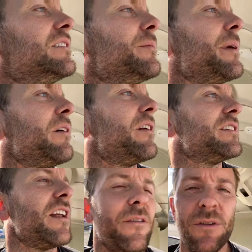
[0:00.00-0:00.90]
To be honest, there's
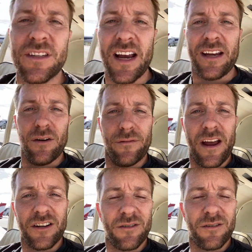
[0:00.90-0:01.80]
another one taking off now. Should we have